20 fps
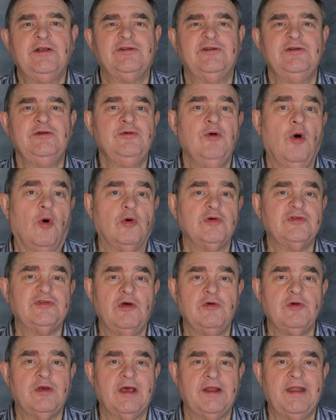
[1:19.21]
to
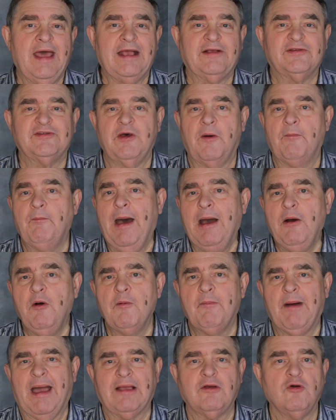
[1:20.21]
also connect a
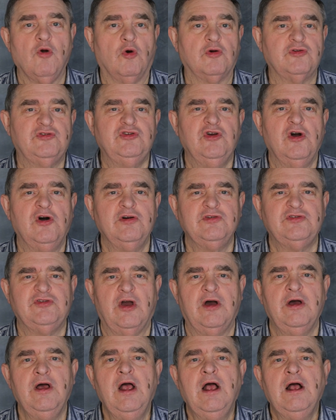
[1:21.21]
power bank or
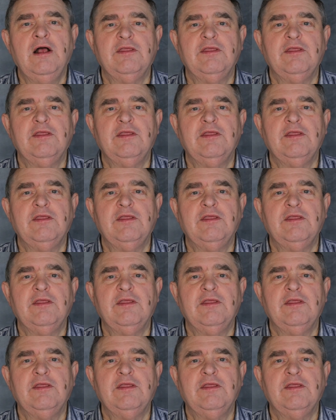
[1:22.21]
charger,